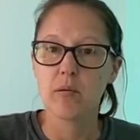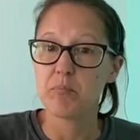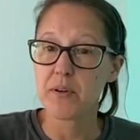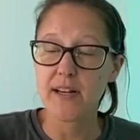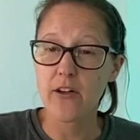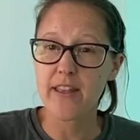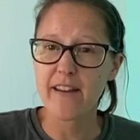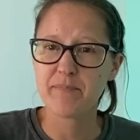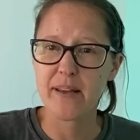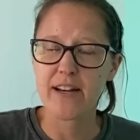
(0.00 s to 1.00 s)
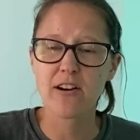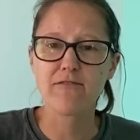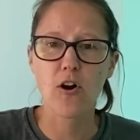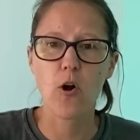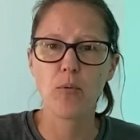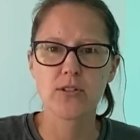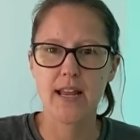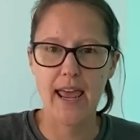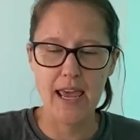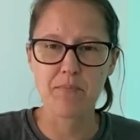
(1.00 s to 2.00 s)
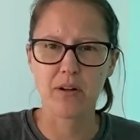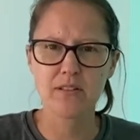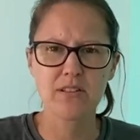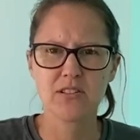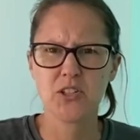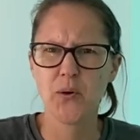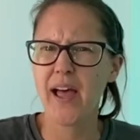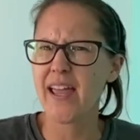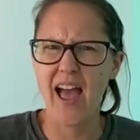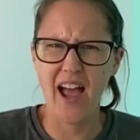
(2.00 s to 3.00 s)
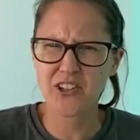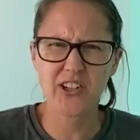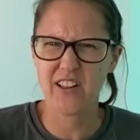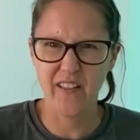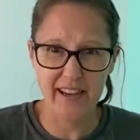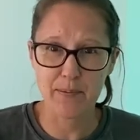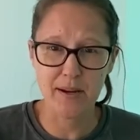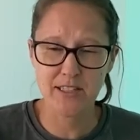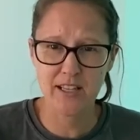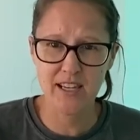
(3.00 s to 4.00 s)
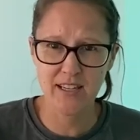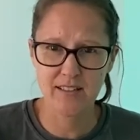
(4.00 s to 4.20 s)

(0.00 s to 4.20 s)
But now that I've been here for almost 8 months, do I actually like my city?